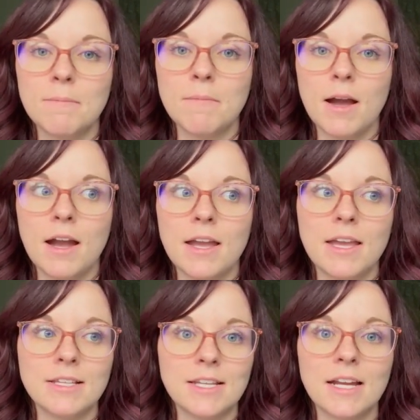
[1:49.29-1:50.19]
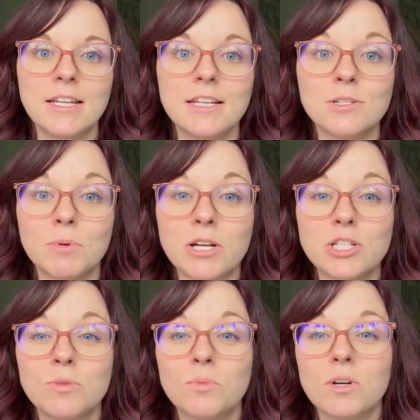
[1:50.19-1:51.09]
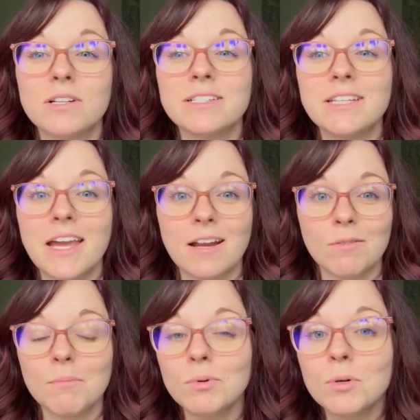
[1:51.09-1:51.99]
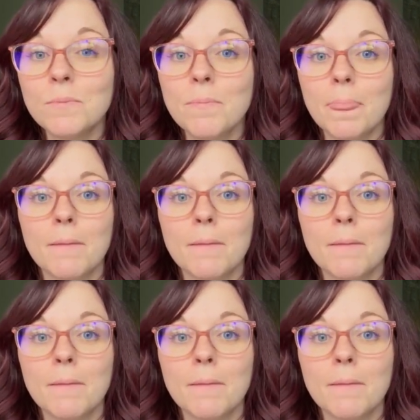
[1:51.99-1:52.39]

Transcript: My anxiety and depression were terrible.